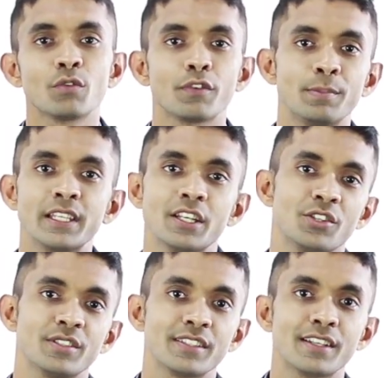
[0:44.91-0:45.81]
of
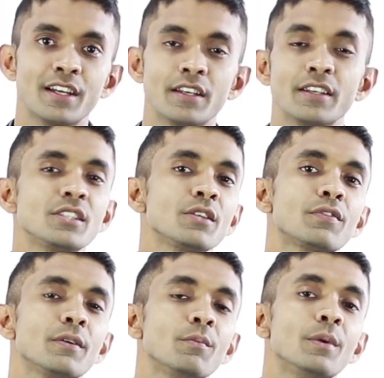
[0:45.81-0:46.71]
applications ranging
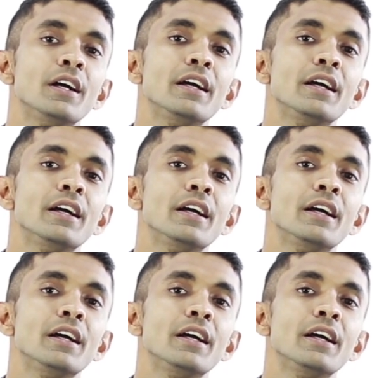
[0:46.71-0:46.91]
from